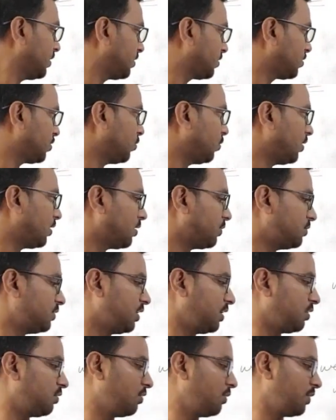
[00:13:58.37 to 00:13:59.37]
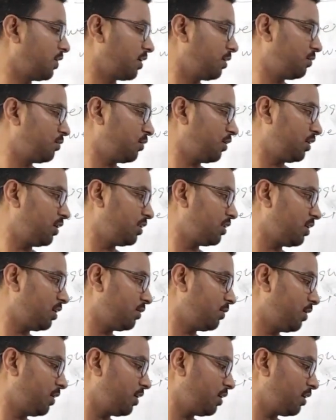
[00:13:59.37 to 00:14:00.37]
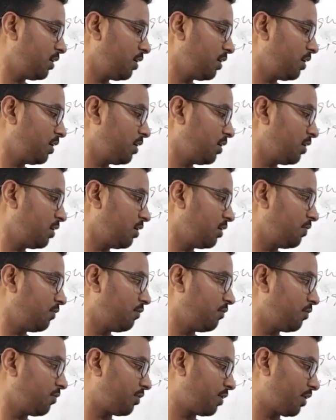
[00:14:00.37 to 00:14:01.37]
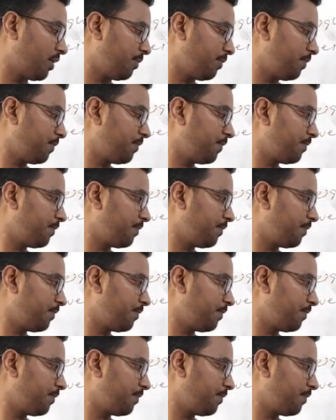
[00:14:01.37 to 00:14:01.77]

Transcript: so weight of zinc will become 23/4 gram.